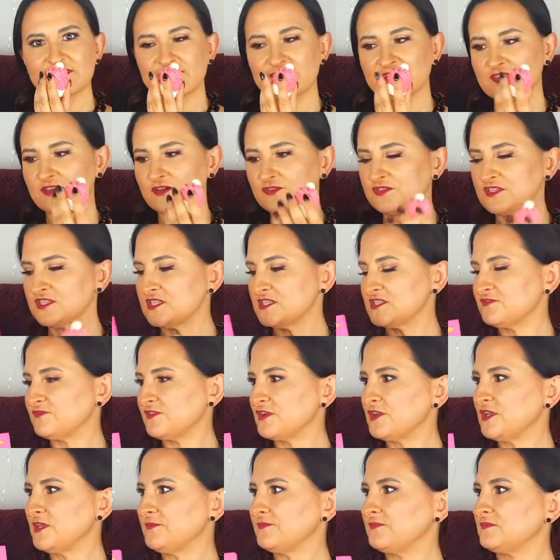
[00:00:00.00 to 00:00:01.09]
Oh, this is
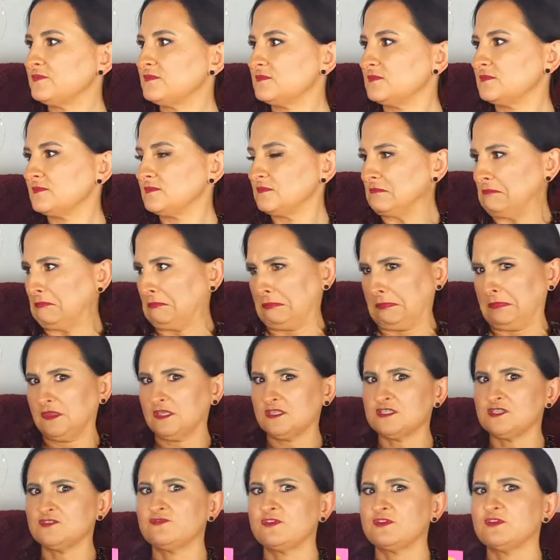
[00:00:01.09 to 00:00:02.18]
very
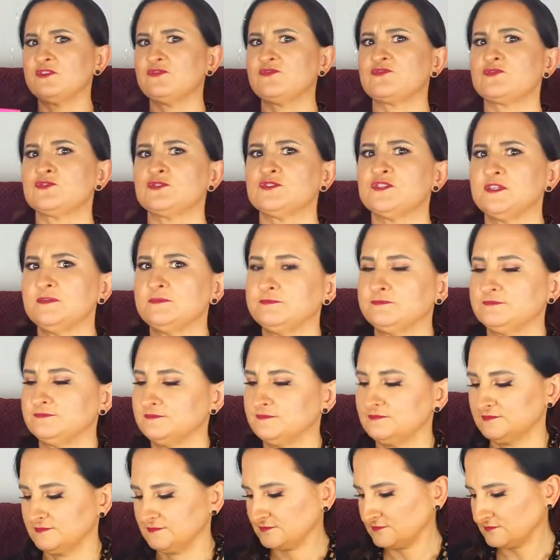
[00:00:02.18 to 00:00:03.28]
fruity.
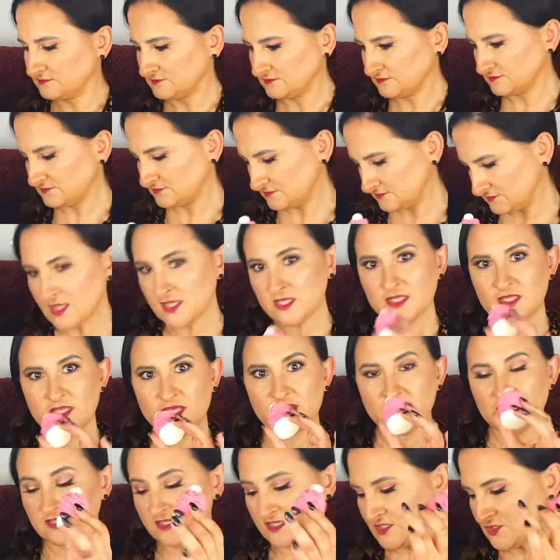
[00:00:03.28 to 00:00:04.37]

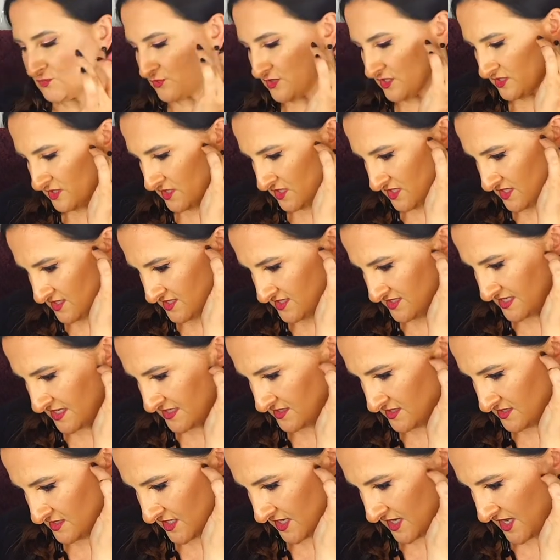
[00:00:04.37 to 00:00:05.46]
And this one is
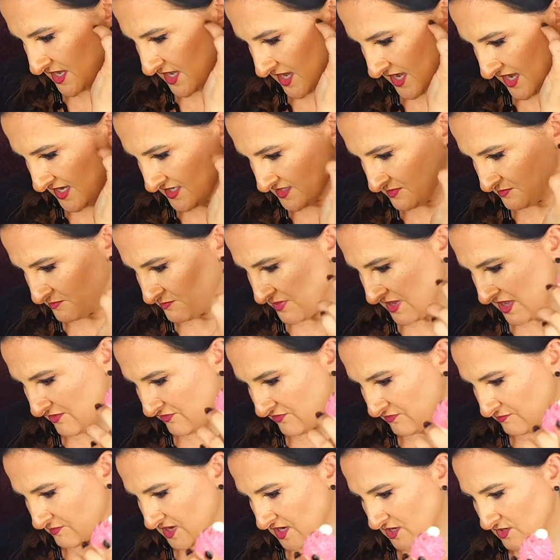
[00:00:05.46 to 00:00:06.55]
Santa Hat Bath
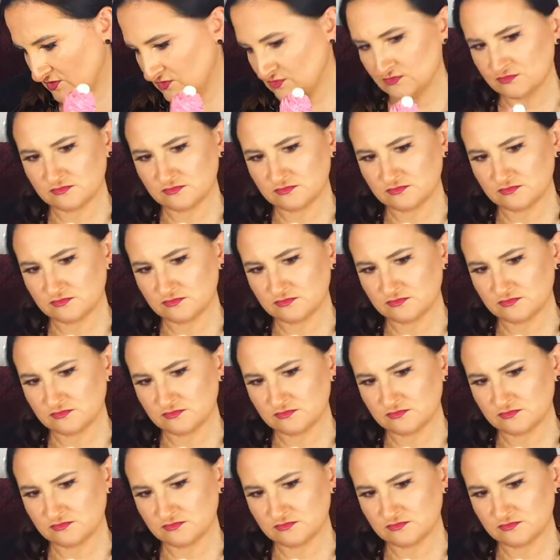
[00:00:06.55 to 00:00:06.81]
Mallow.